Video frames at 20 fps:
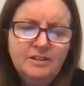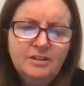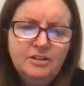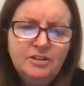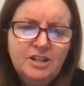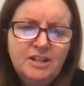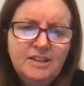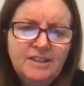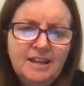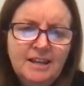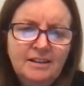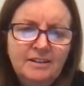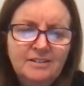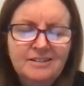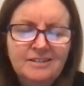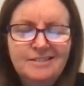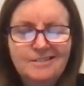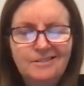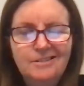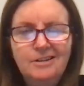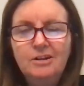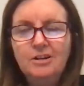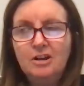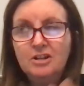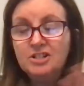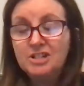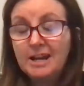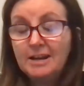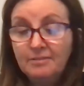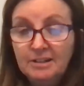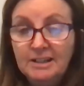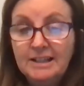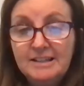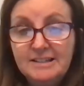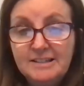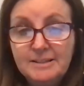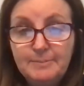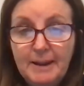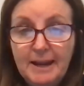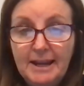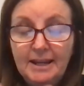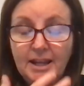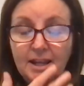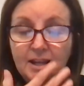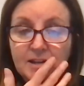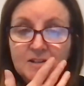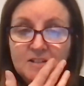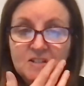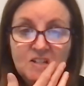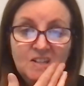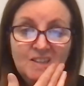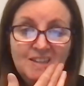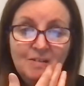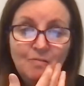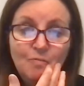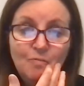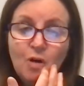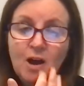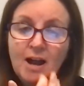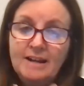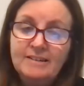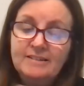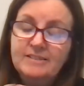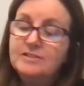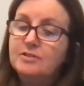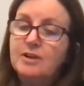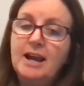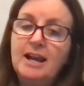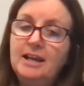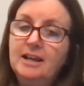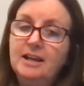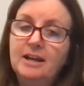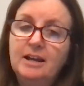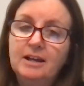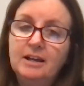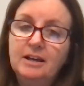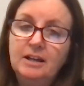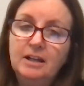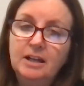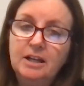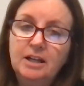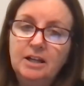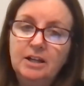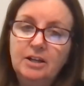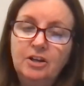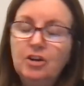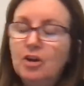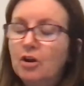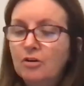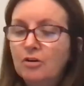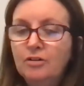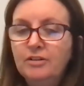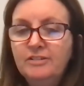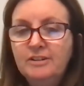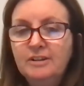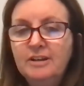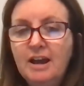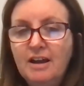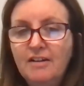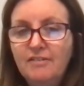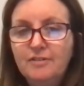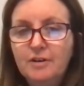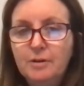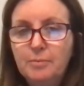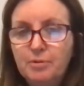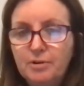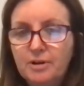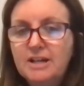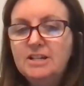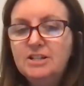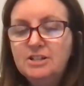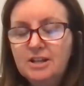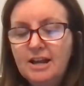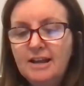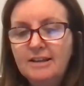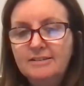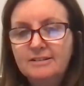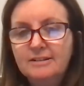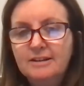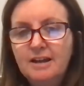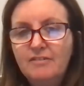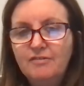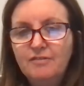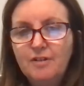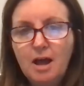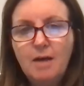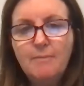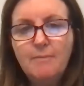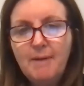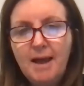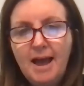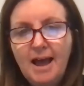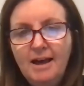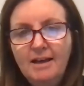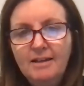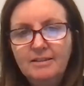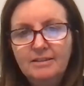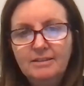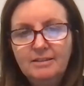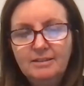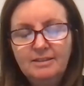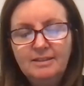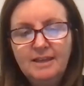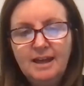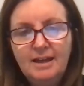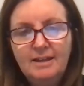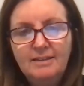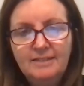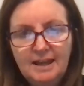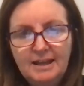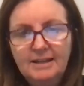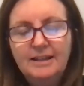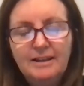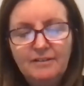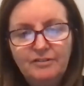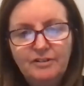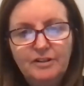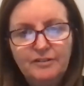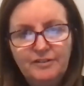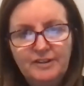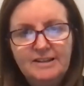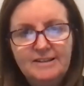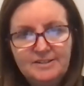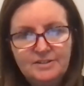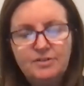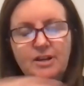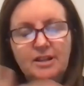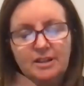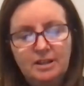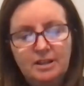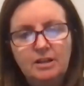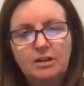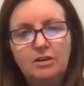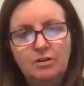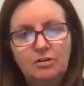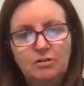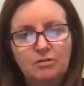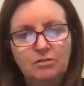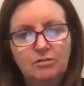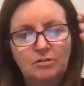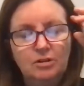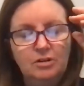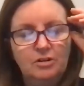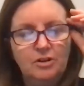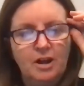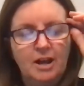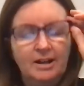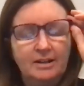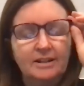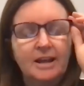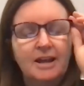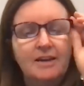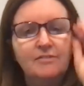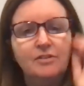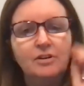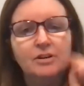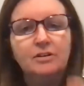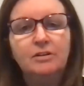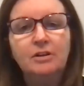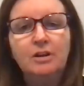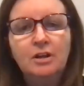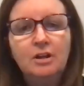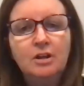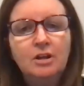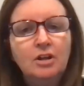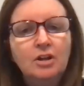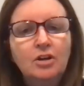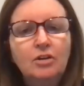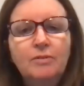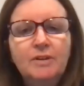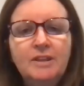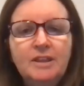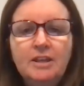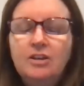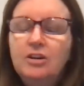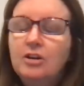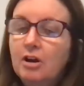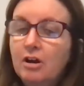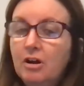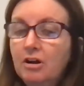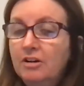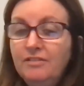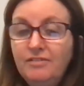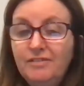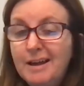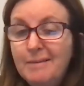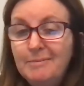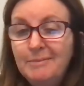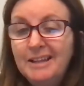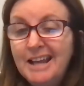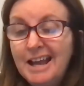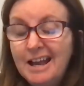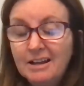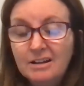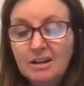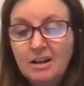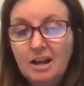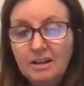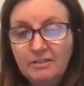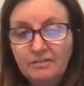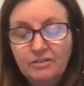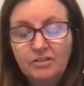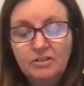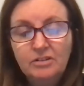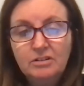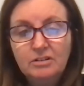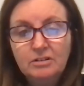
do you think, just, generally speaking, do you think white Australia knows enough and appreciates enough about that level of history that you uncovered within your own family archives?